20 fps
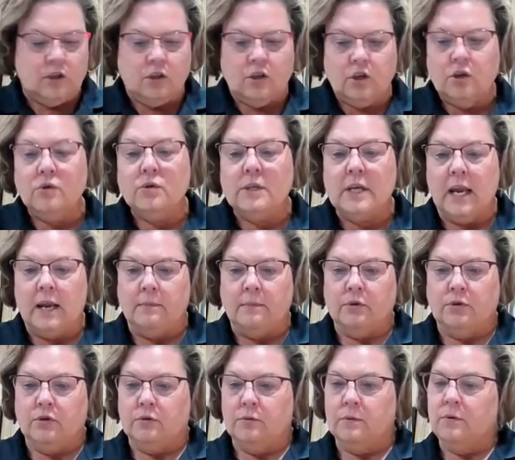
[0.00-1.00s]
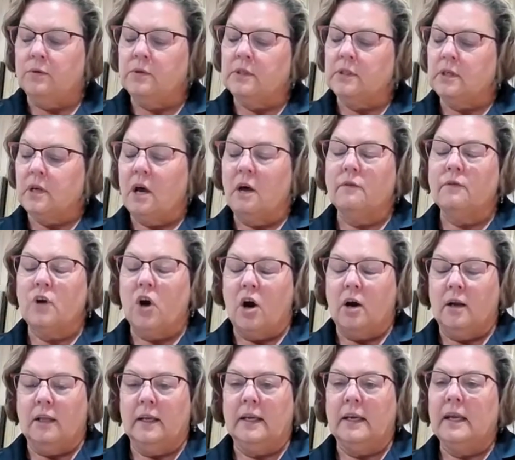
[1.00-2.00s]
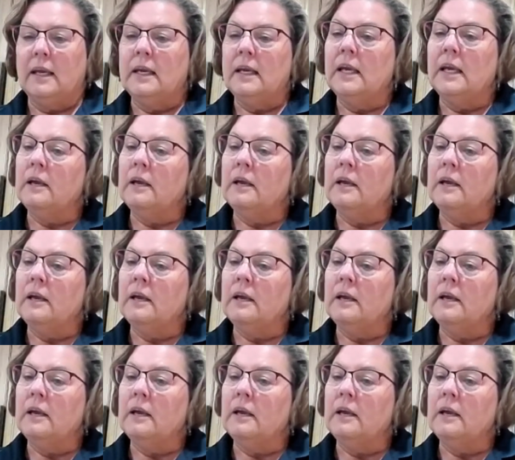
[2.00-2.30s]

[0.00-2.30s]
two tablespoons of garlic.